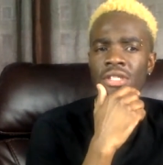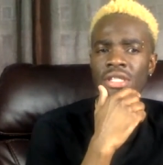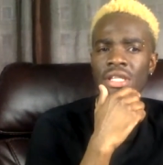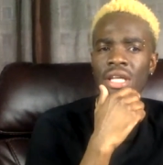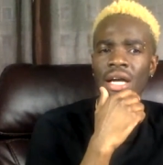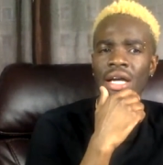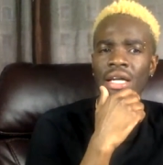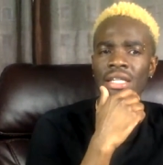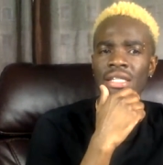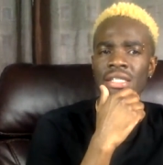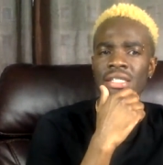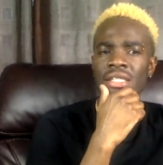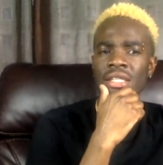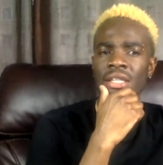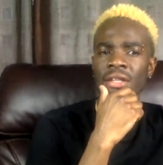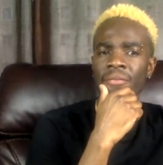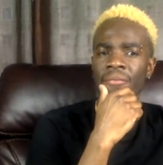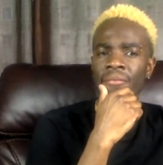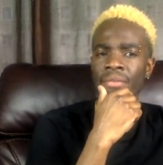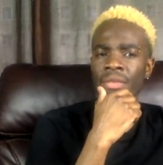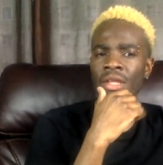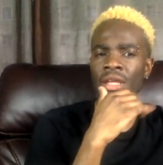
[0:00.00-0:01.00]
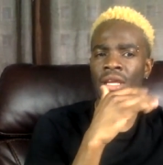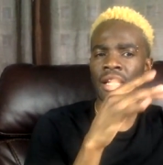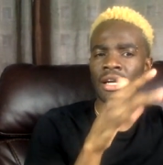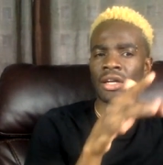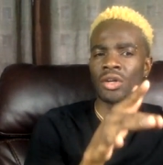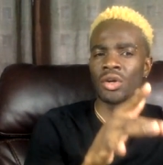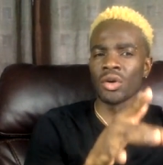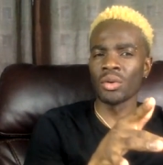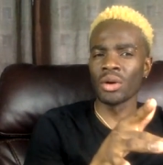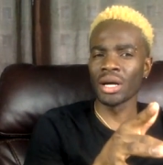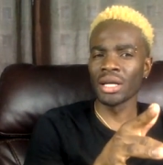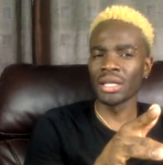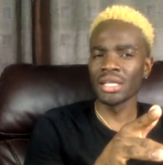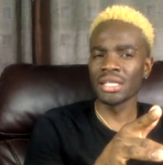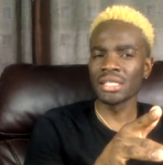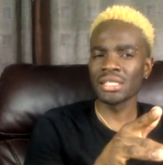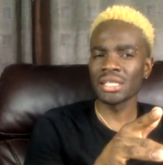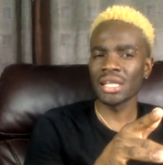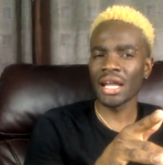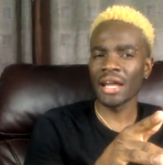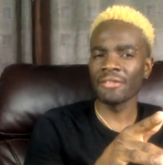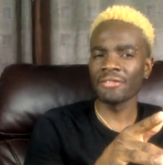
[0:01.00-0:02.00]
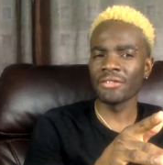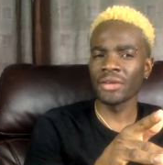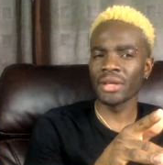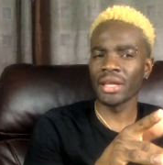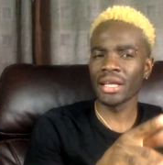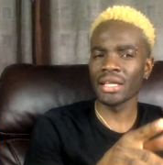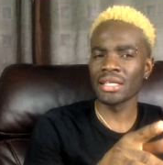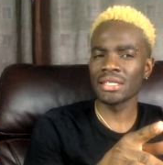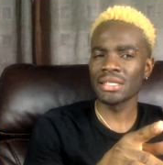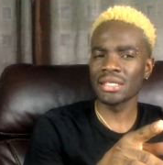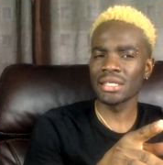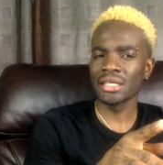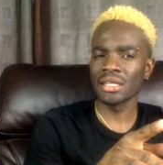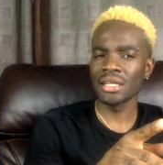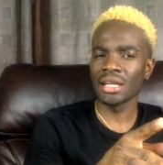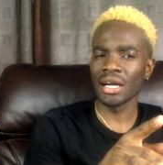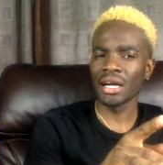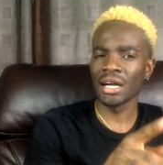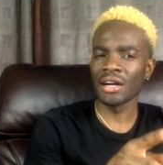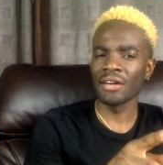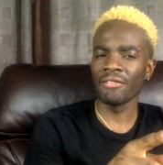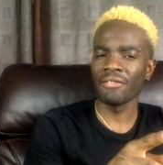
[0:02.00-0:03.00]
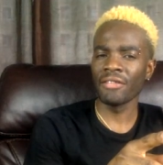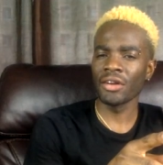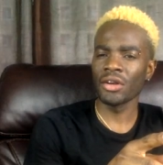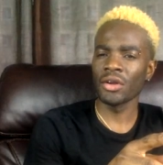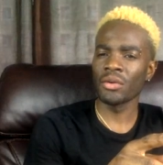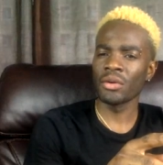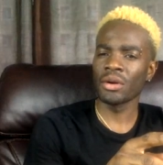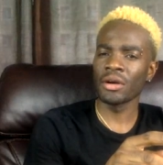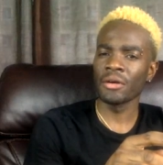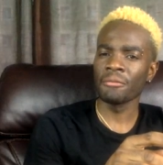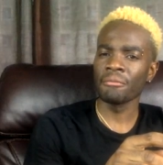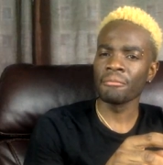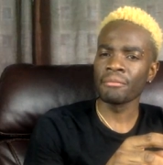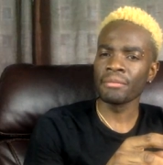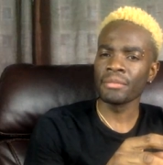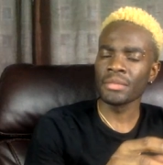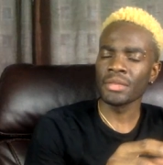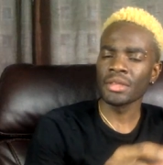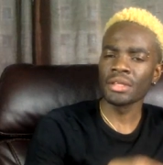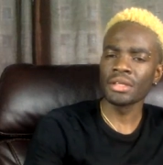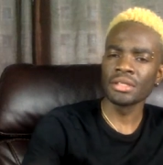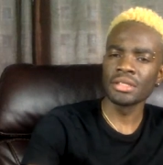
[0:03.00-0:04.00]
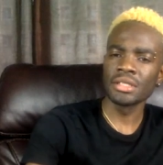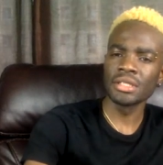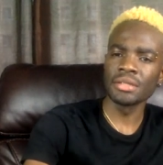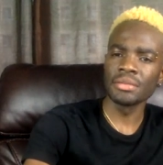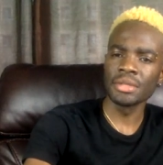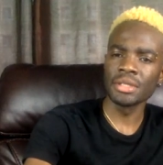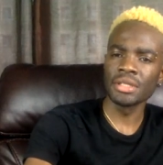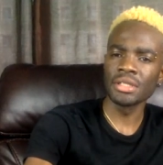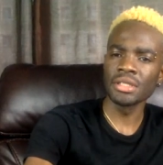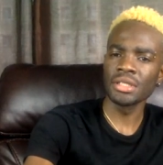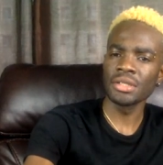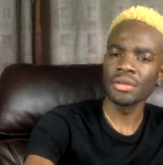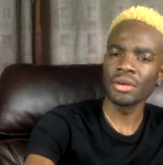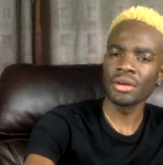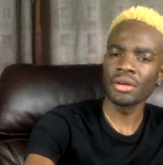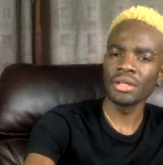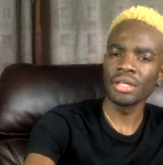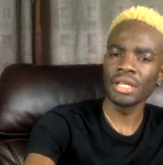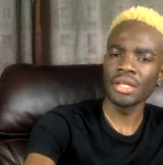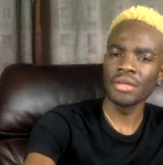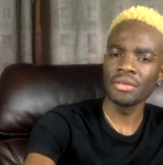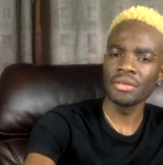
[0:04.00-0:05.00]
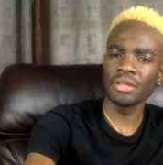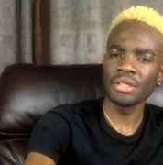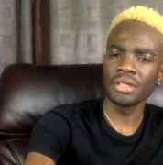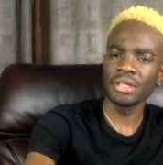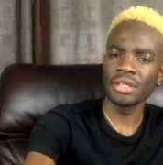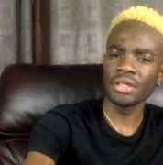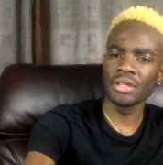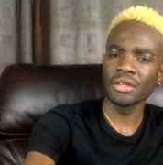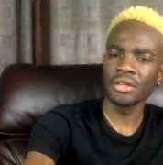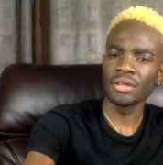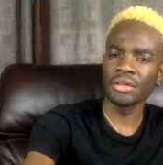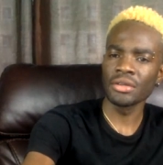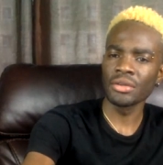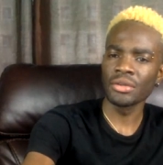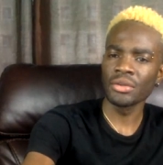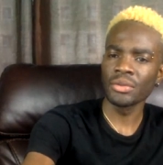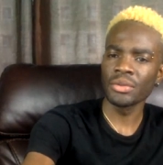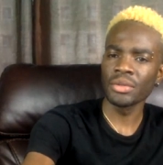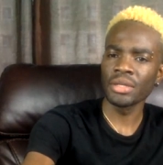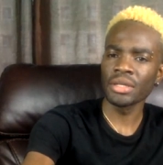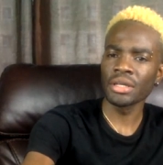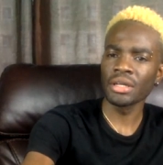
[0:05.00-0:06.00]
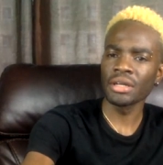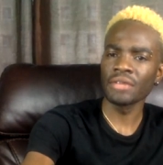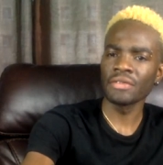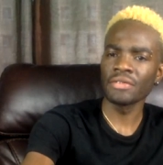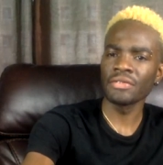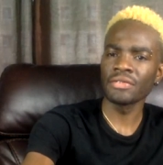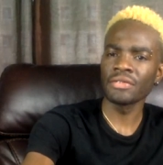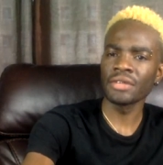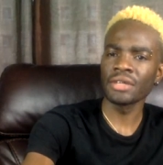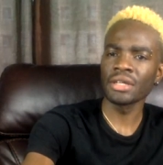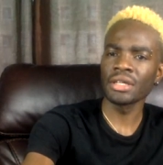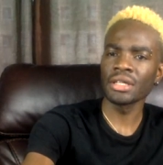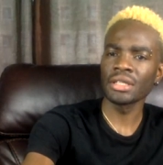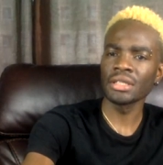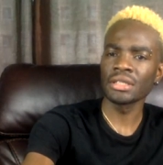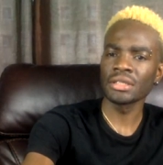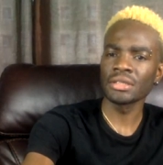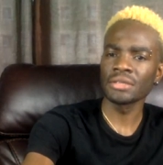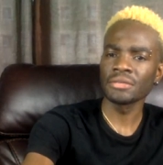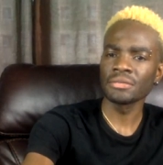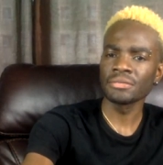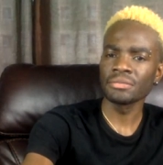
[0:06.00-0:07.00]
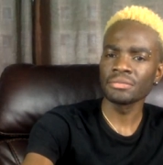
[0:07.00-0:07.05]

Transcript: start this thing. I don't want this live to exceed half an hour. You see me? So I'm gonna do the thing quick and fast.